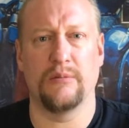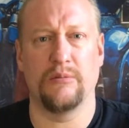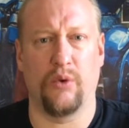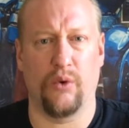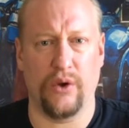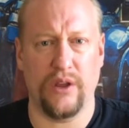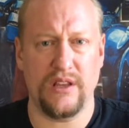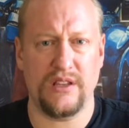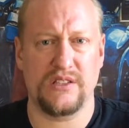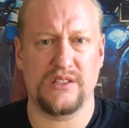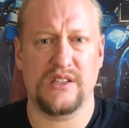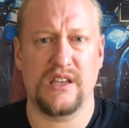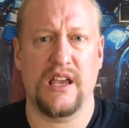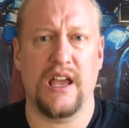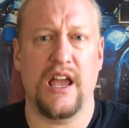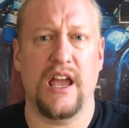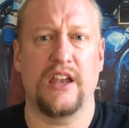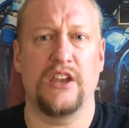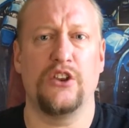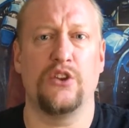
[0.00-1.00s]
points,
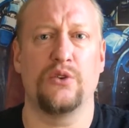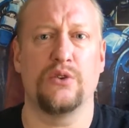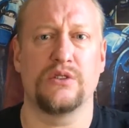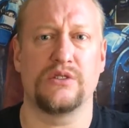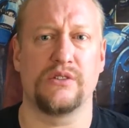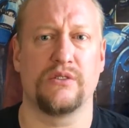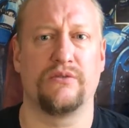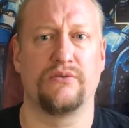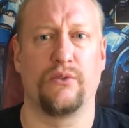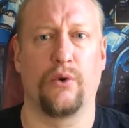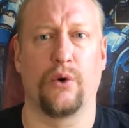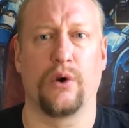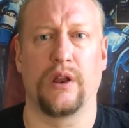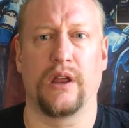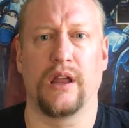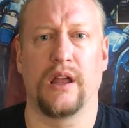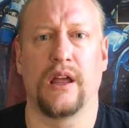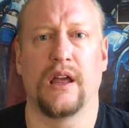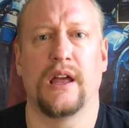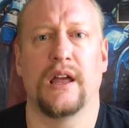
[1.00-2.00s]
and units of
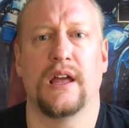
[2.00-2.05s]
40